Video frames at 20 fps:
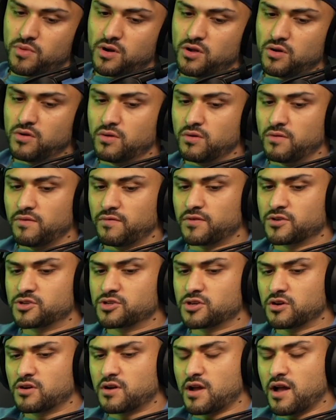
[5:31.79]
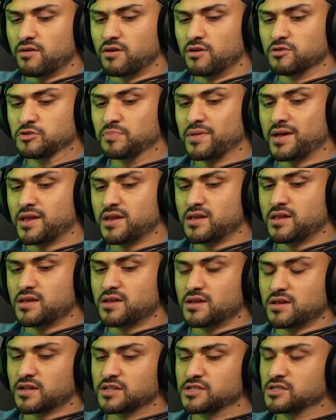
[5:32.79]
bro. For sure. I was planning
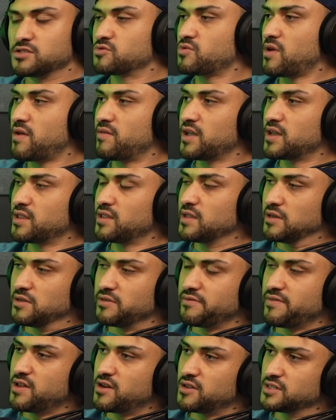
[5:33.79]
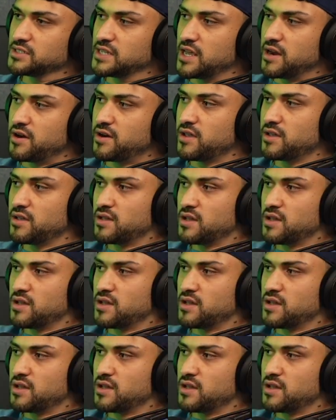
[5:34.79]
since we have like a little event on Saturday.